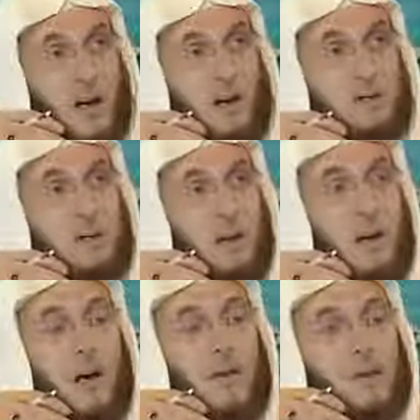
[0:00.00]
If you are
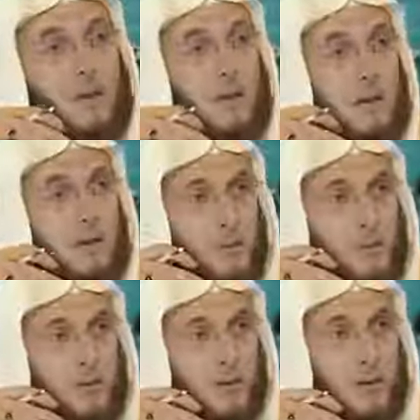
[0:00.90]
an authoritative
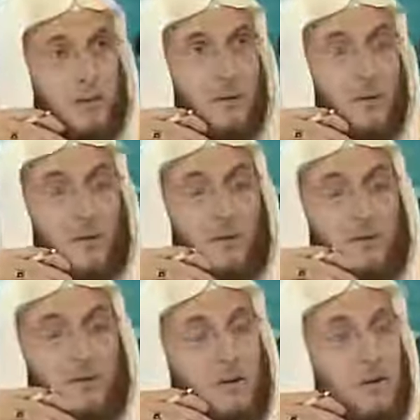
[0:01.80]
person, if you are an
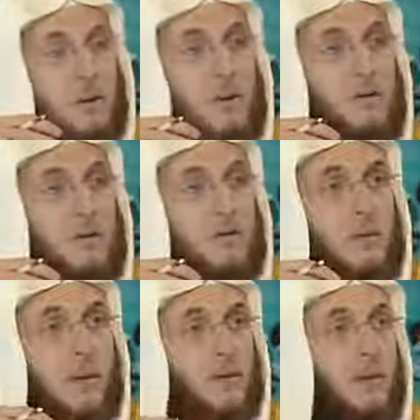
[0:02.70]
official, if you were
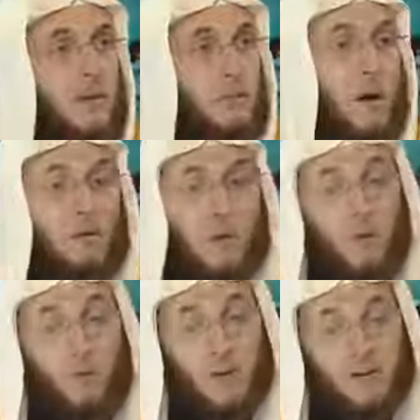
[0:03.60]
given this power,
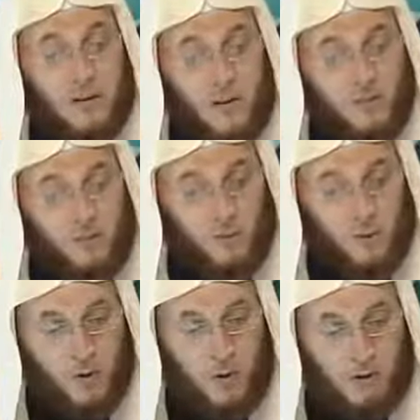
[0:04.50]
you must stop this
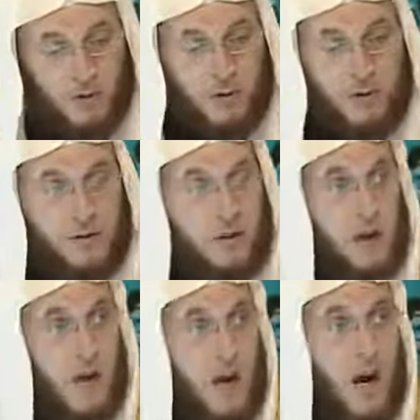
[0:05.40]
munkar which you
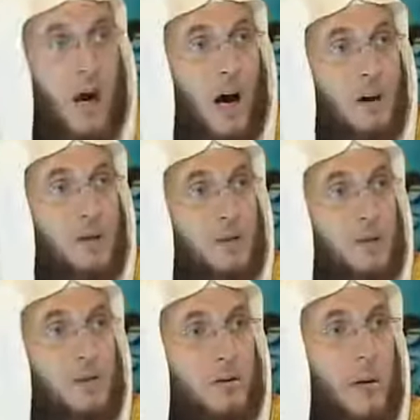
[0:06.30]
see under
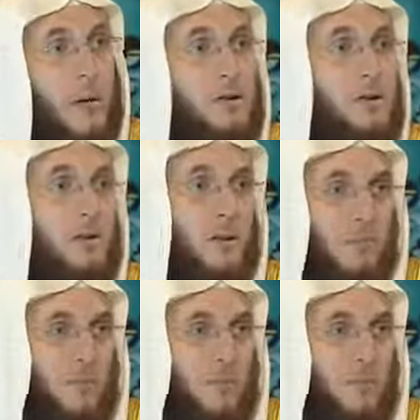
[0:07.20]
your guardianship.